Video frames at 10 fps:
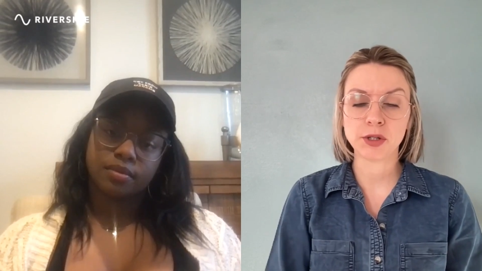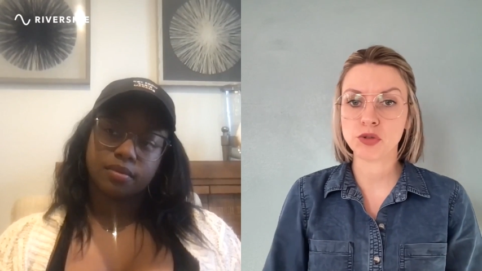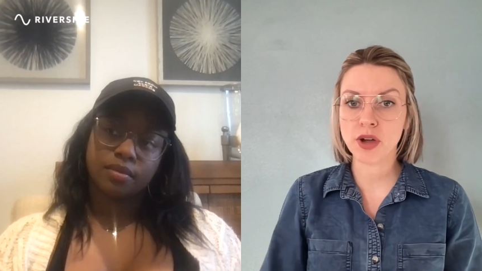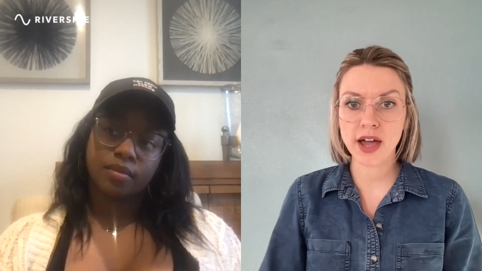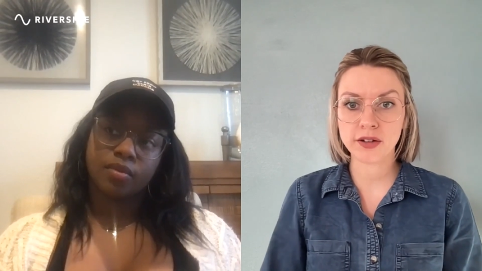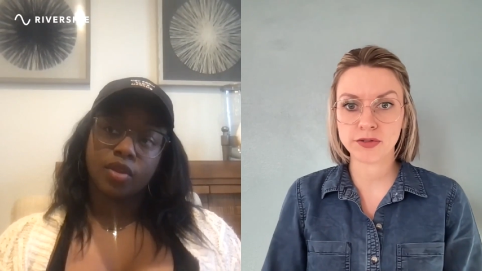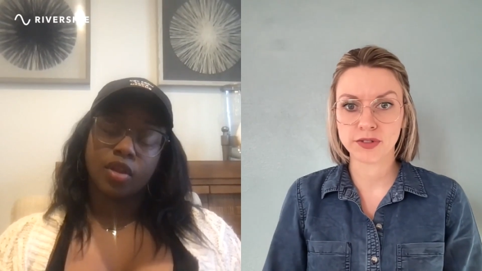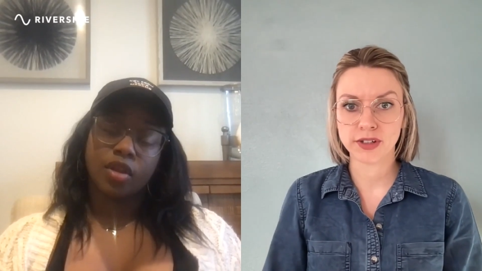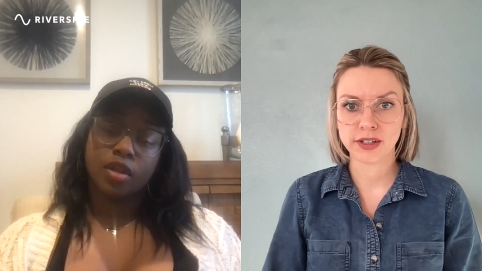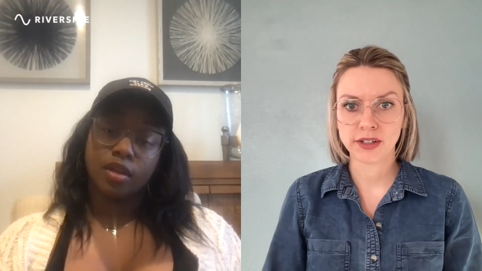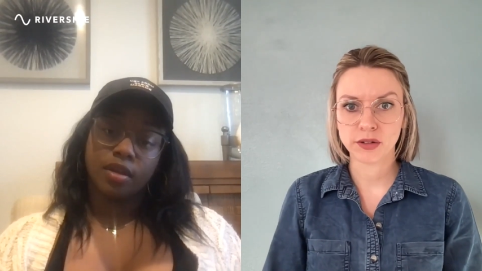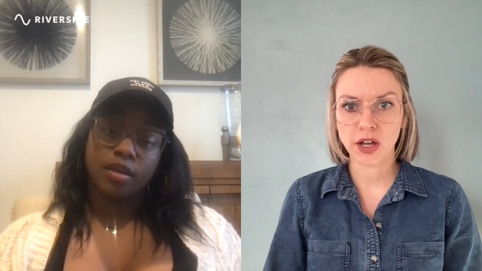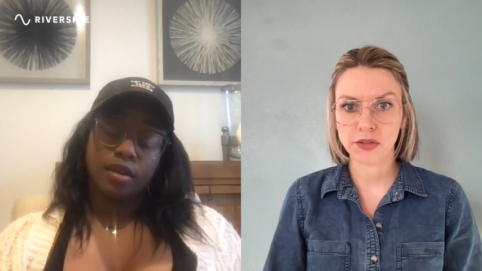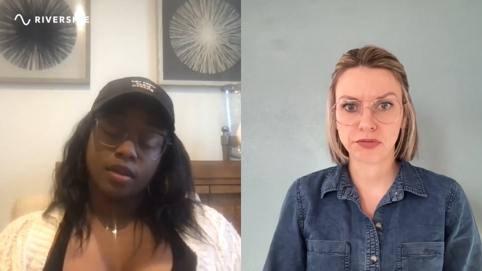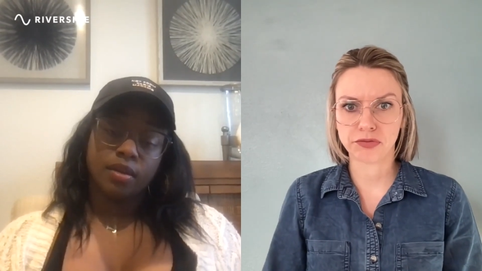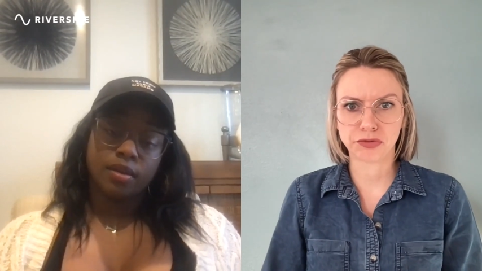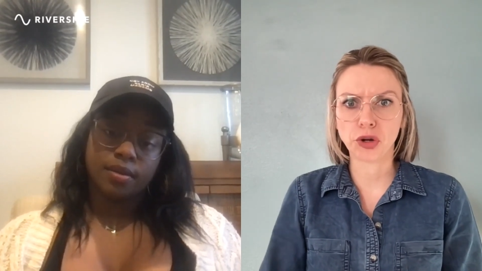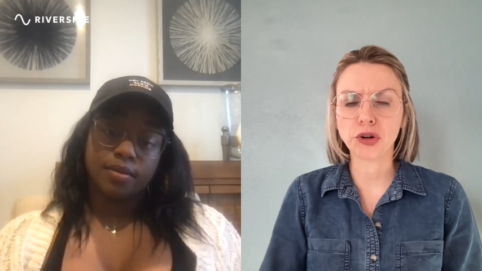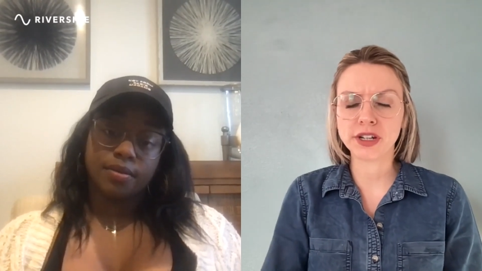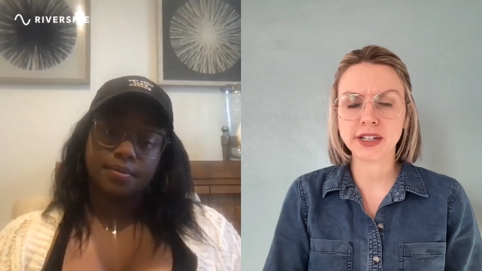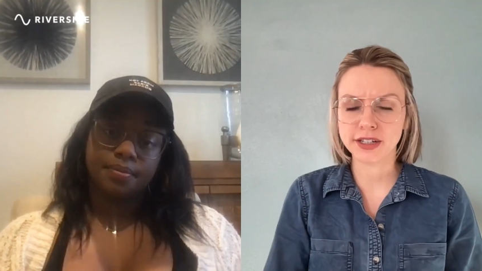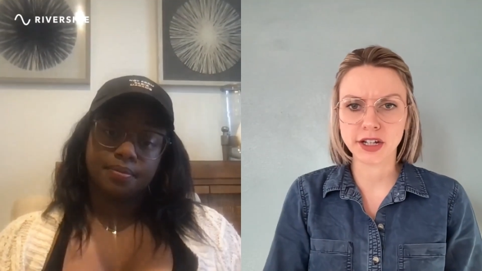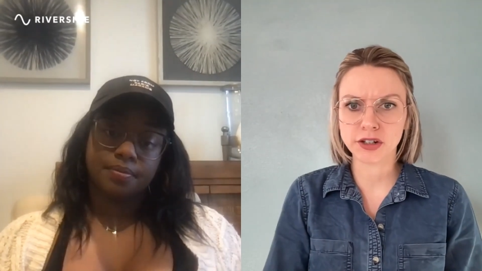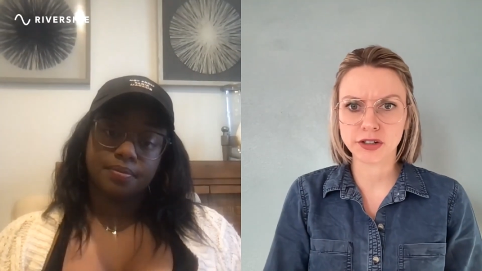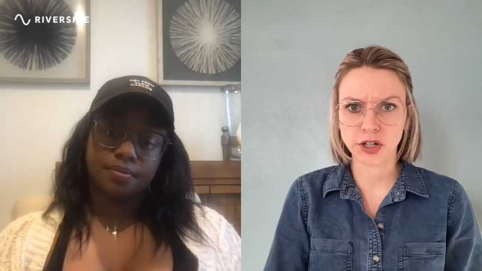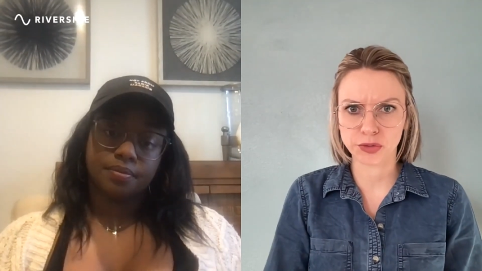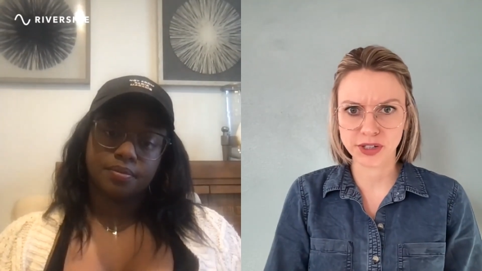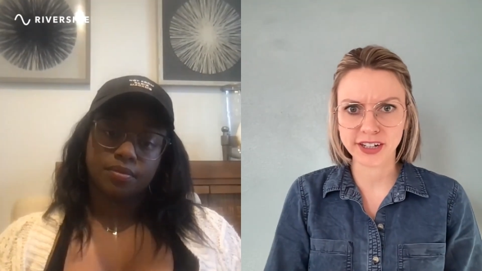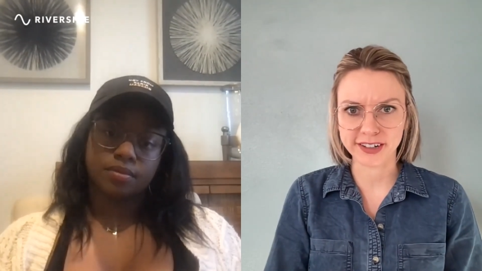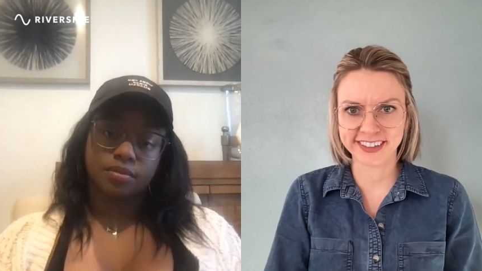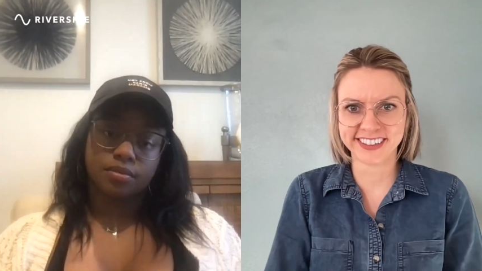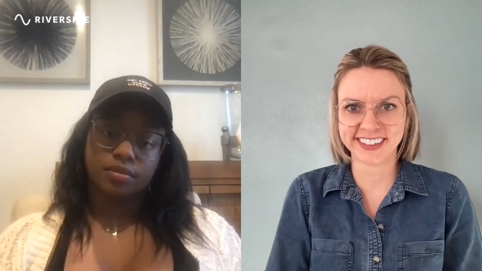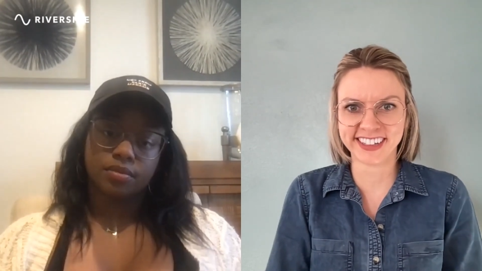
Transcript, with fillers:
Speaker 1: I mean, you have a 30 year career,